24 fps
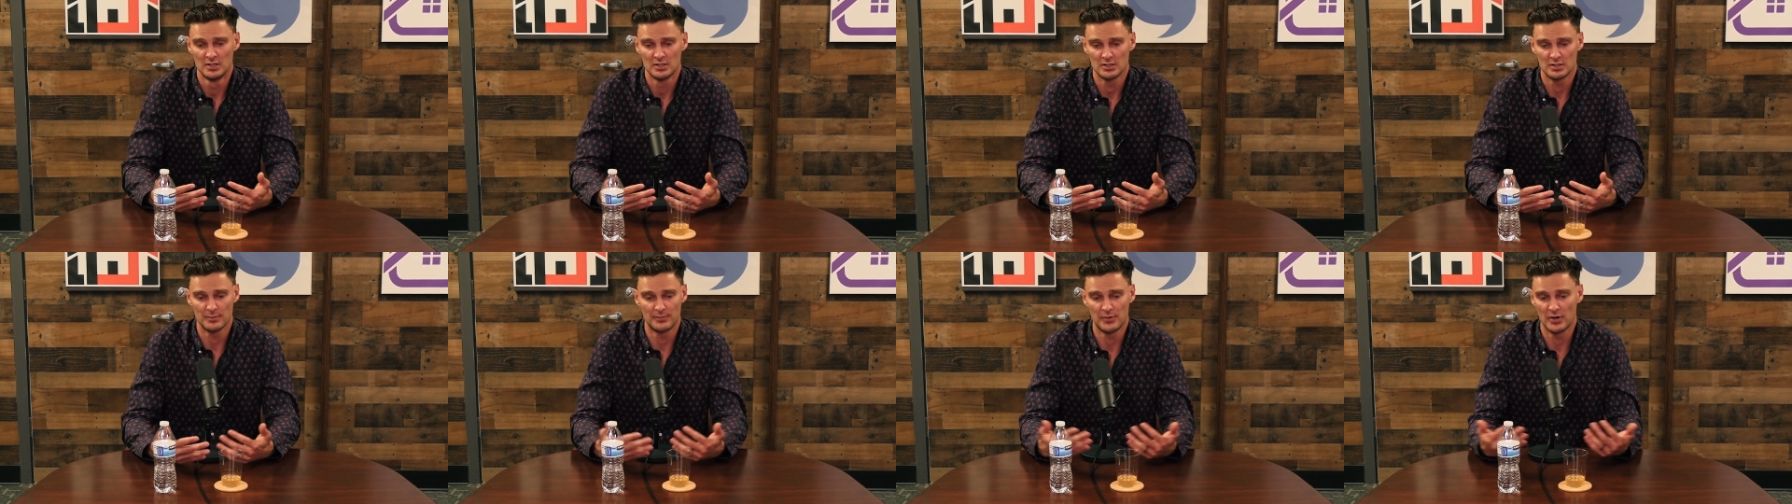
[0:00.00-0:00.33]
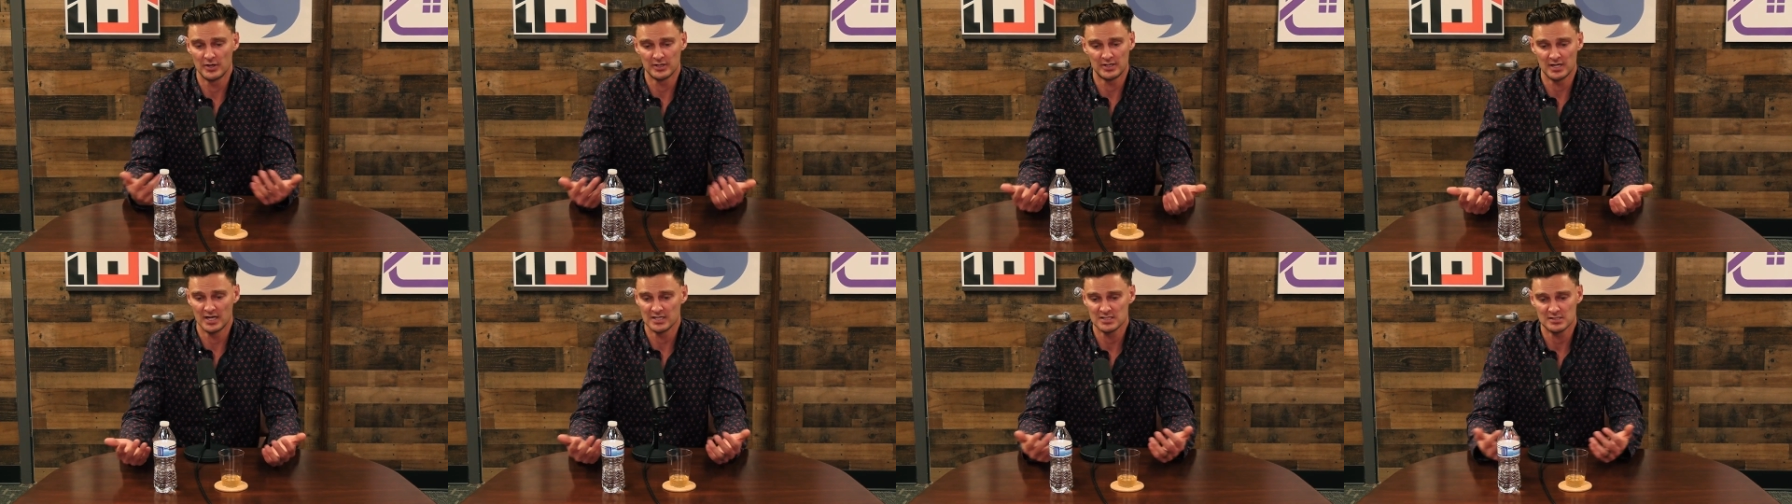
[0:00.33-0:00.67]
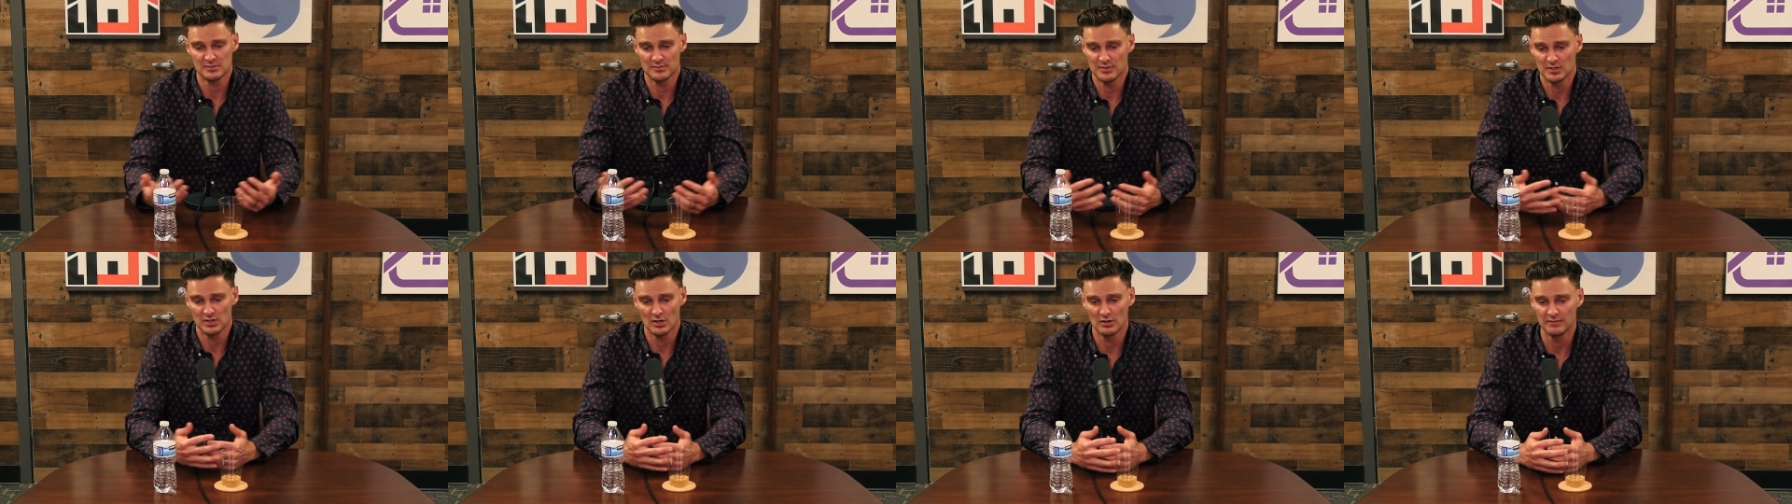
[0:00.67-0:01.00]
the podcast has
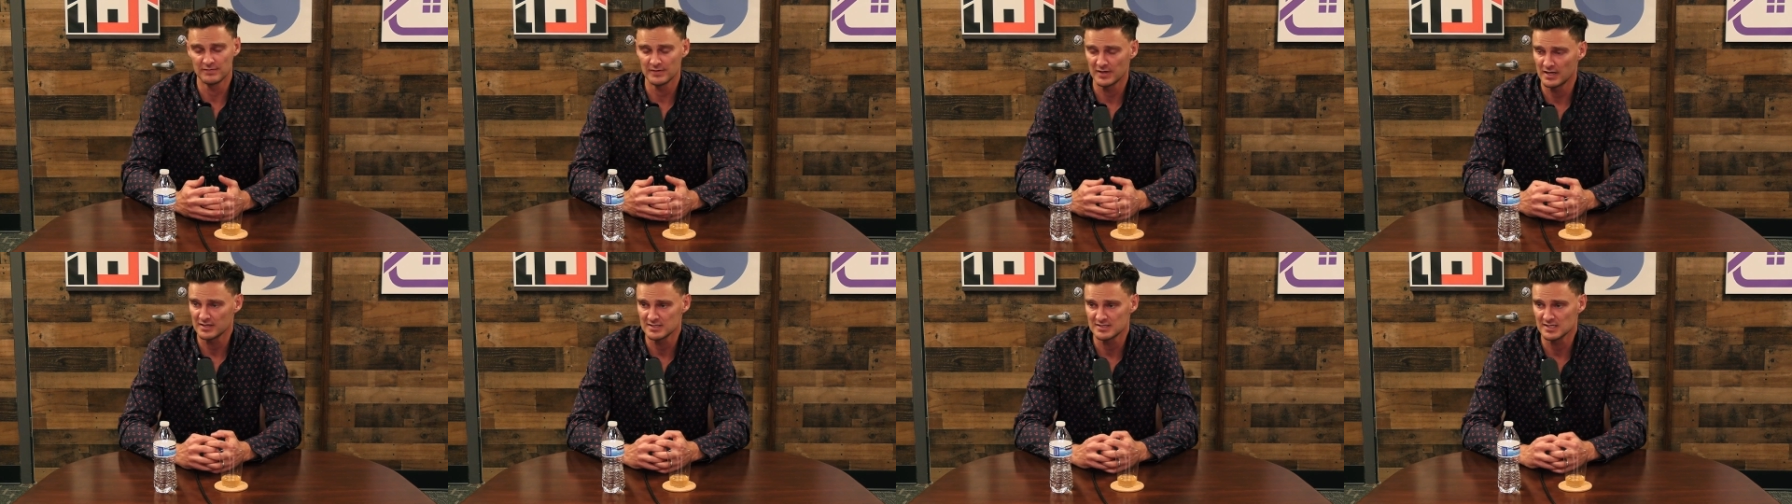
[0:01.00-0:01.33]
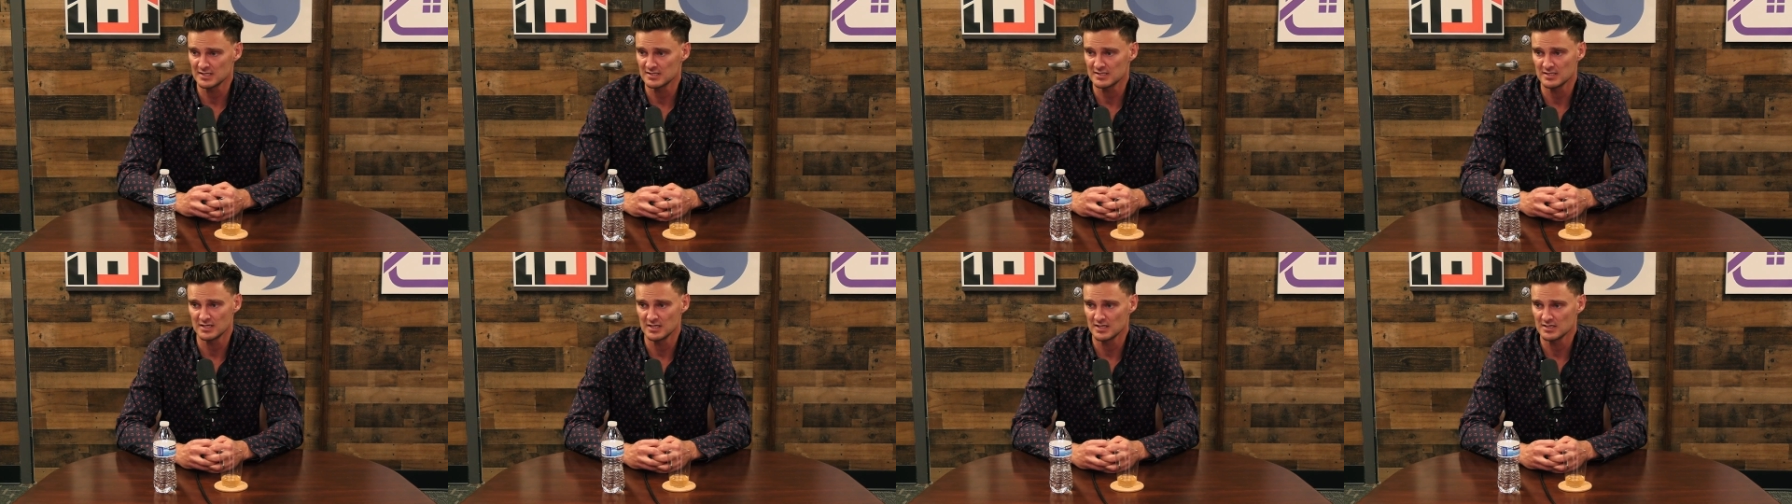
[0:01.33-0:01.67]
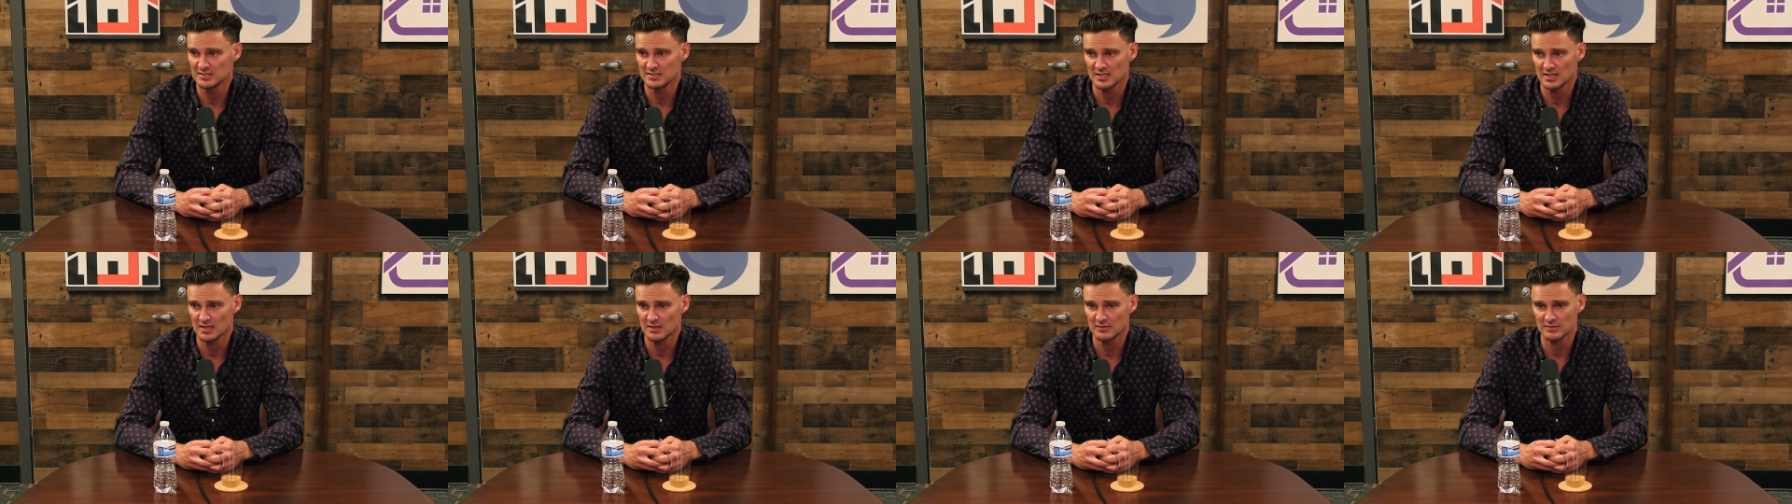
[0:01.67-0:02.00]
been going for now six
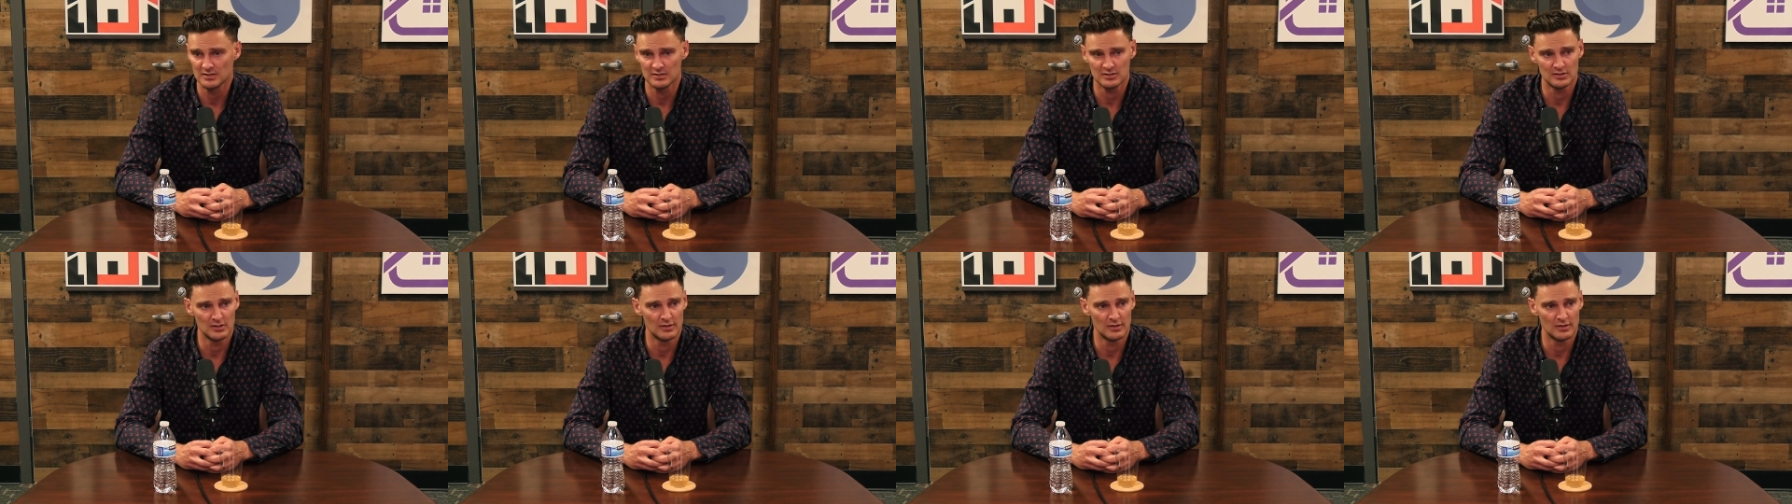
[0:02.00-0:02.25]
years now,